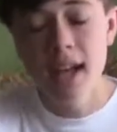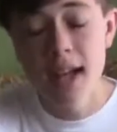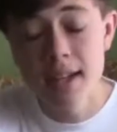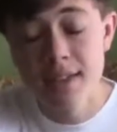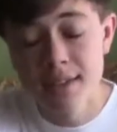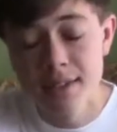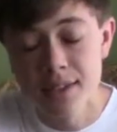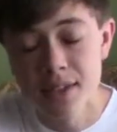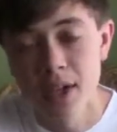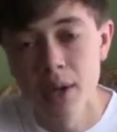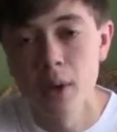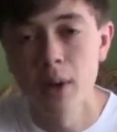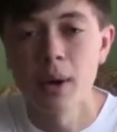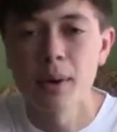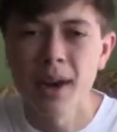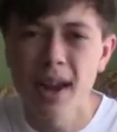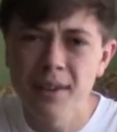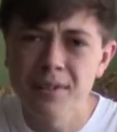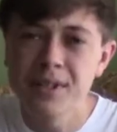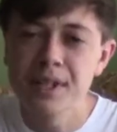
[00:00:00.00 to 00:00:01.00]
And so I
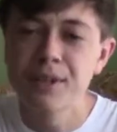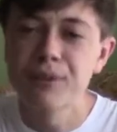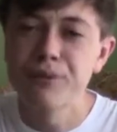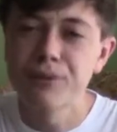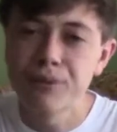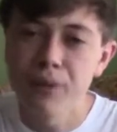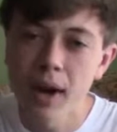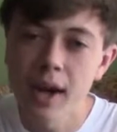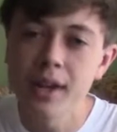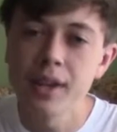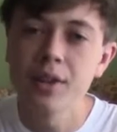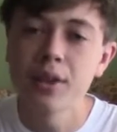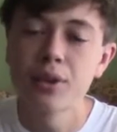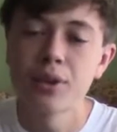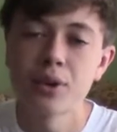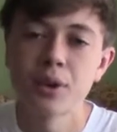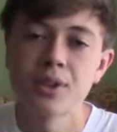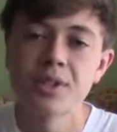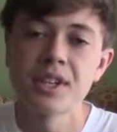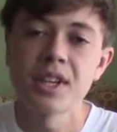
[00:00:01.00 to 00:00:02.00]
would have to give Friday the
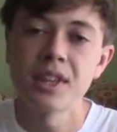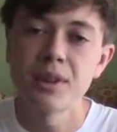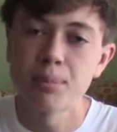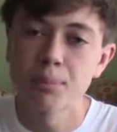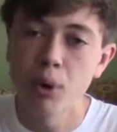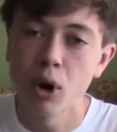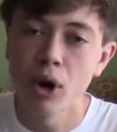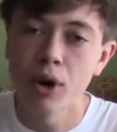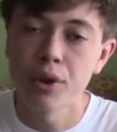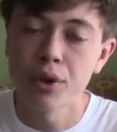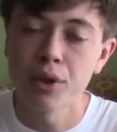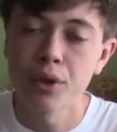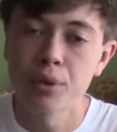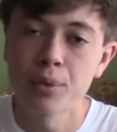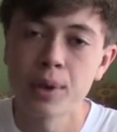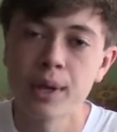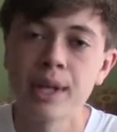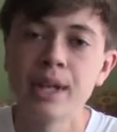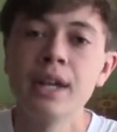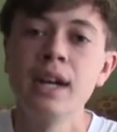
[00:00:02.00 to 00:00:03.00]
13th Part
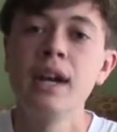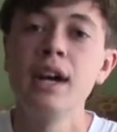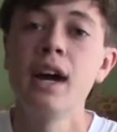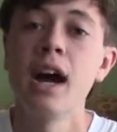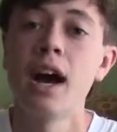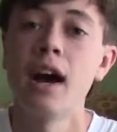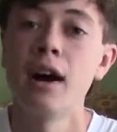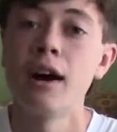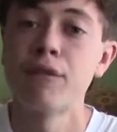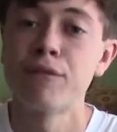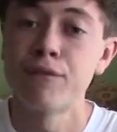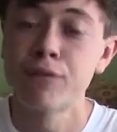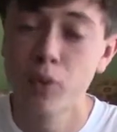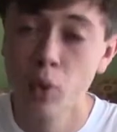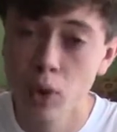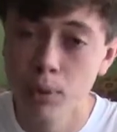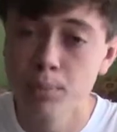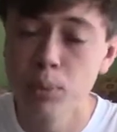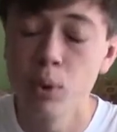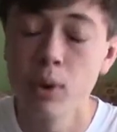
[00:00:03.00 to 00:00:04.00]
3 a
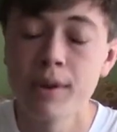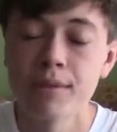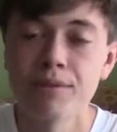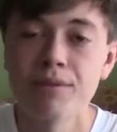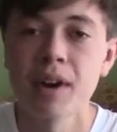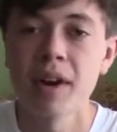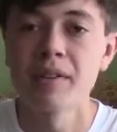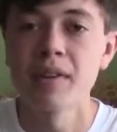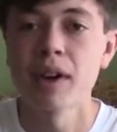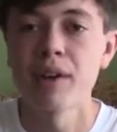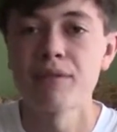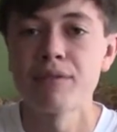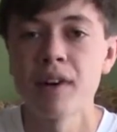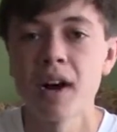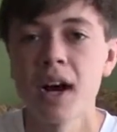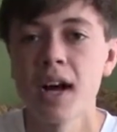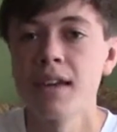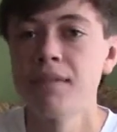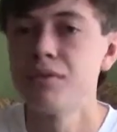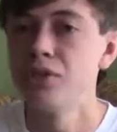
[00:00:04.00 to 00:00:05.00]
4.5 out of
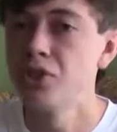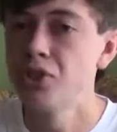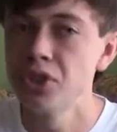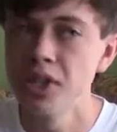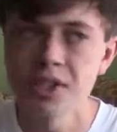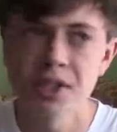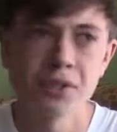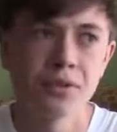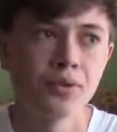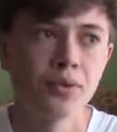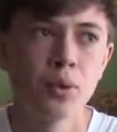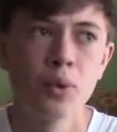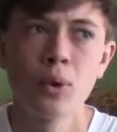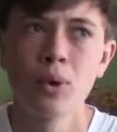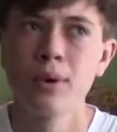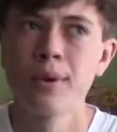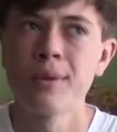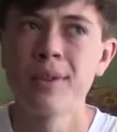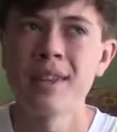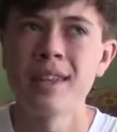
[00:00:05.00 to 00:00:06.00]
5 just
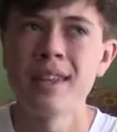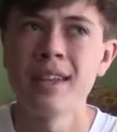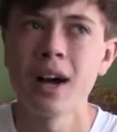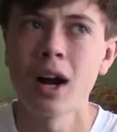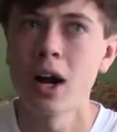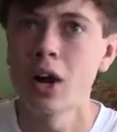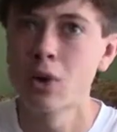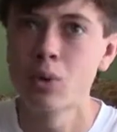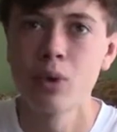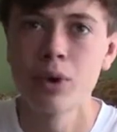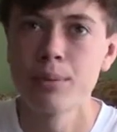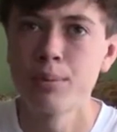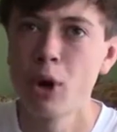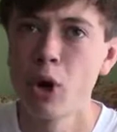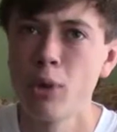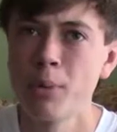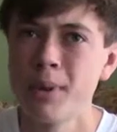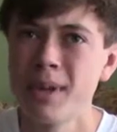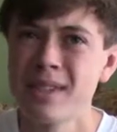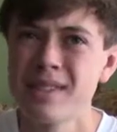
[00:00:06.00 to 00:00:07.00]
for the awkward
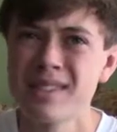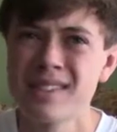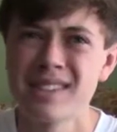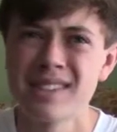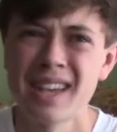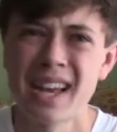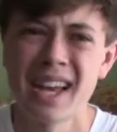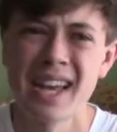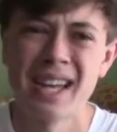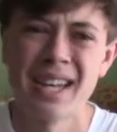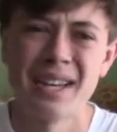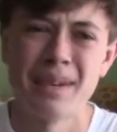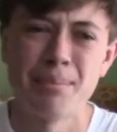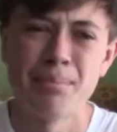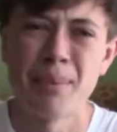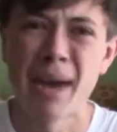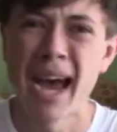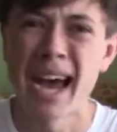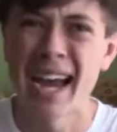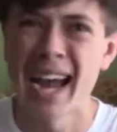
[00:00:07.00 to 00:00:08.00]
moments
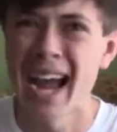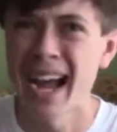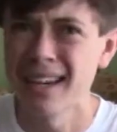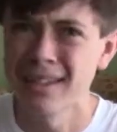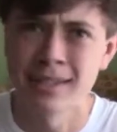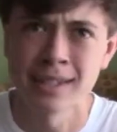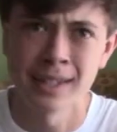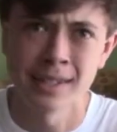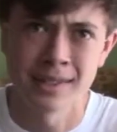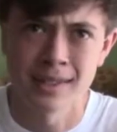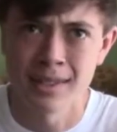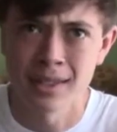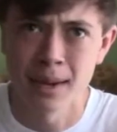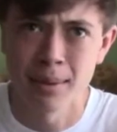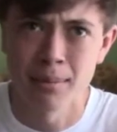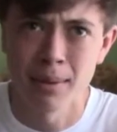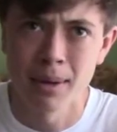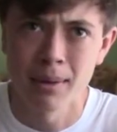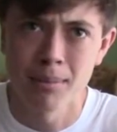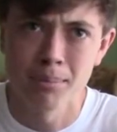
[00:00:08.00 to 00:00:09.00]
and bad acting at
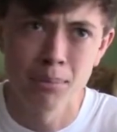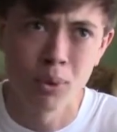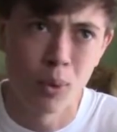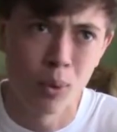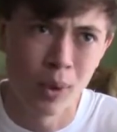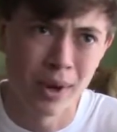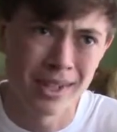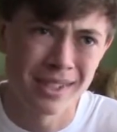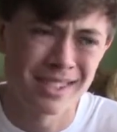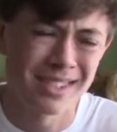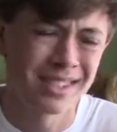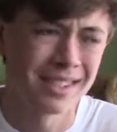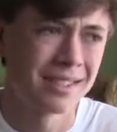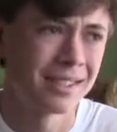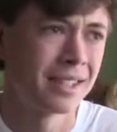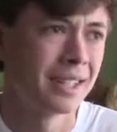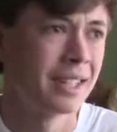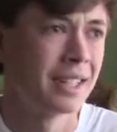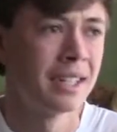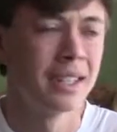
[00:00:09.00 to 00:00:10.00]
some
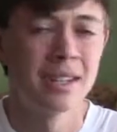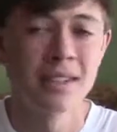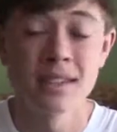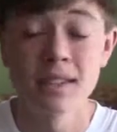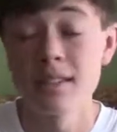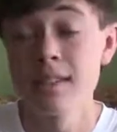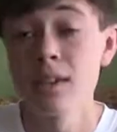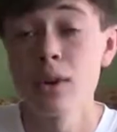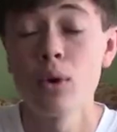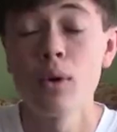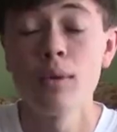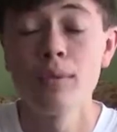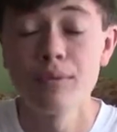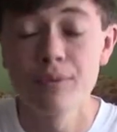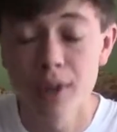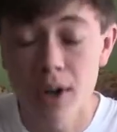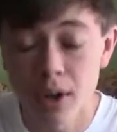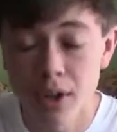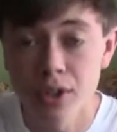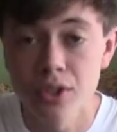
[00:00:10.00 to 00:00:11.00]
points. Still,
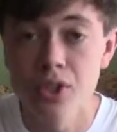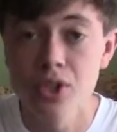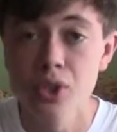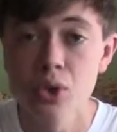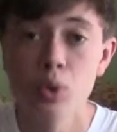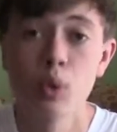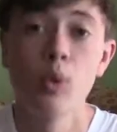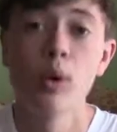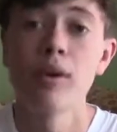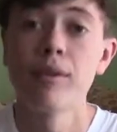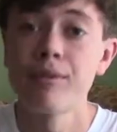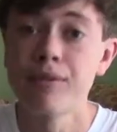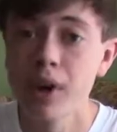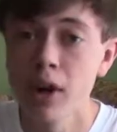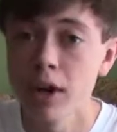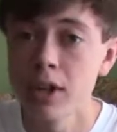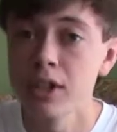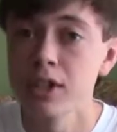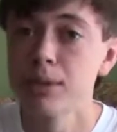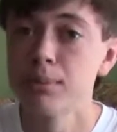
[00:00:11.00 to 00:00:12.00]
very good score,
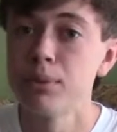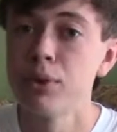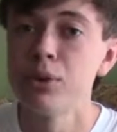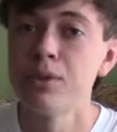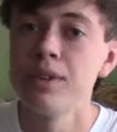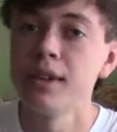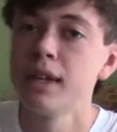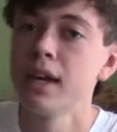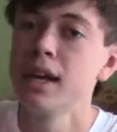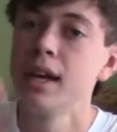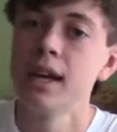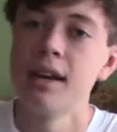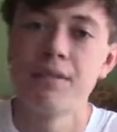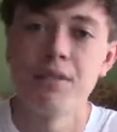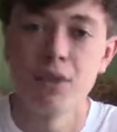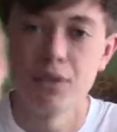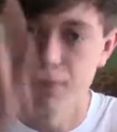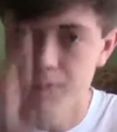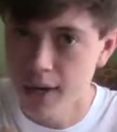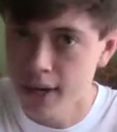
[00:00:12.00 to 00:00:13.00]
very good movie. If
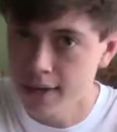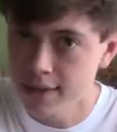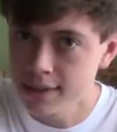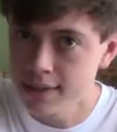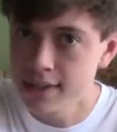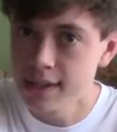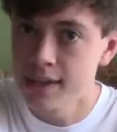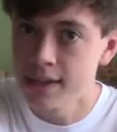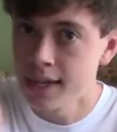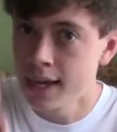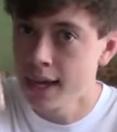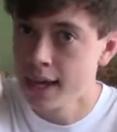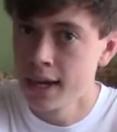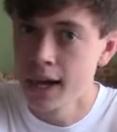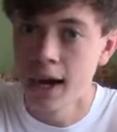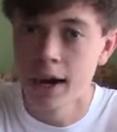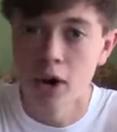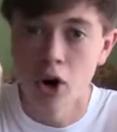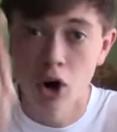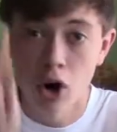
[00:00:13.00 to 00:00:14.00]
you've not seen it
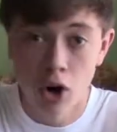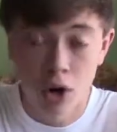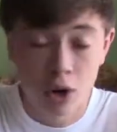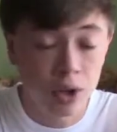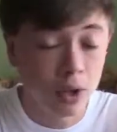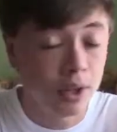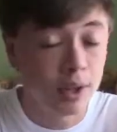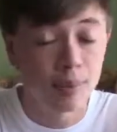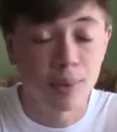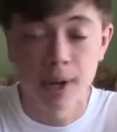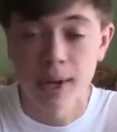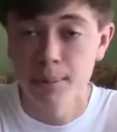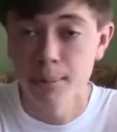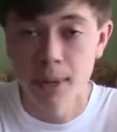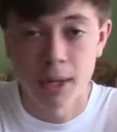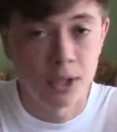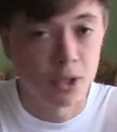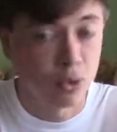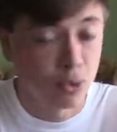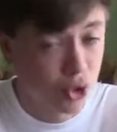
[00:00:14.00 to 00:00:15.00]
yet, I heartily
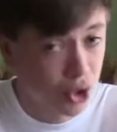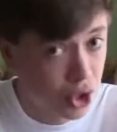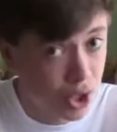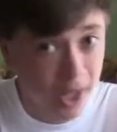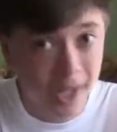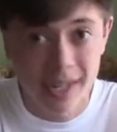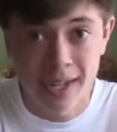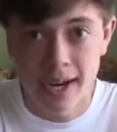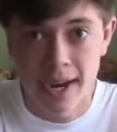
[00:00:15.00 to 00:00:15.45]
recommend you check it